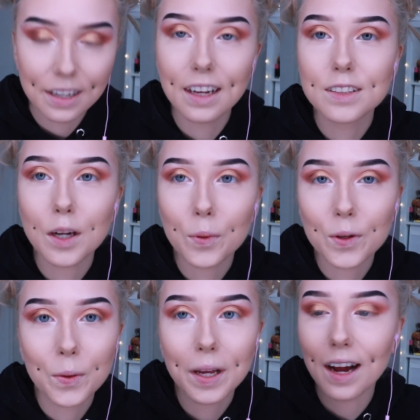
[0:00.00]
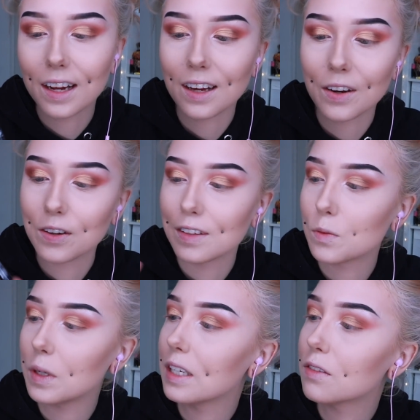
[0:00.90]
Next up, we're doing eyeliner.
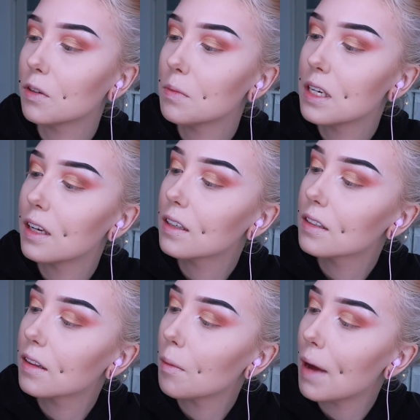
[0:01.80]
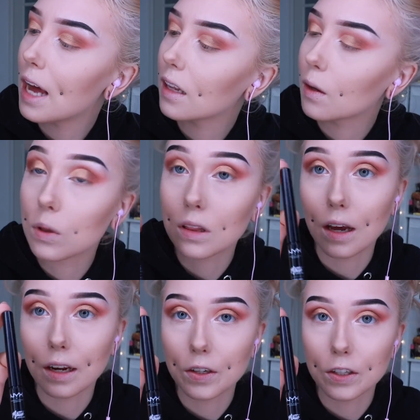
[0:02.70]
This one is from NYX, the matte liquid
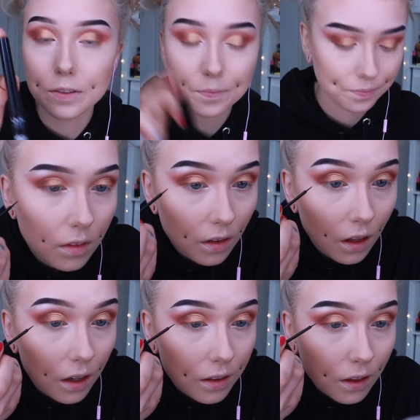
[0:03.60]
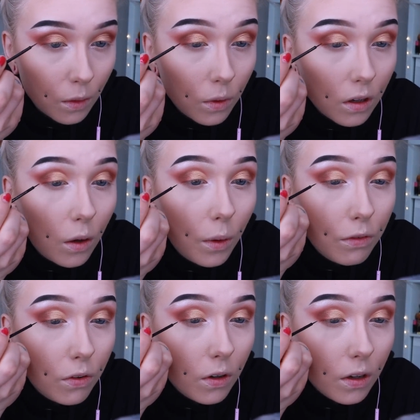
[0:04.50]
liner. I think we're going
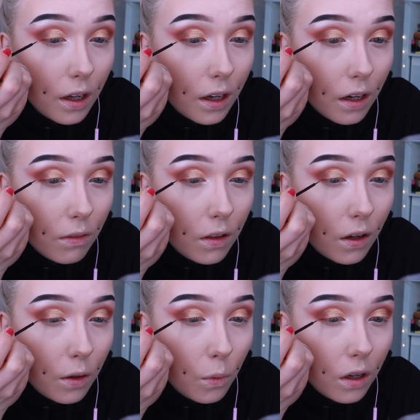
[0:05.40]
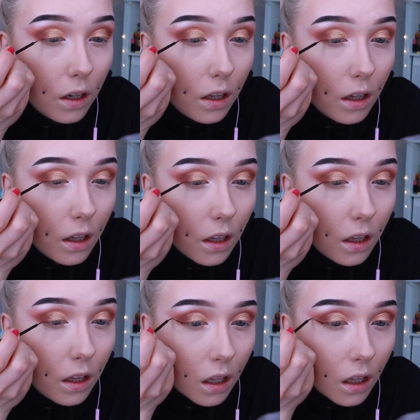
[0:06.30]
for kind of a long one, yeah?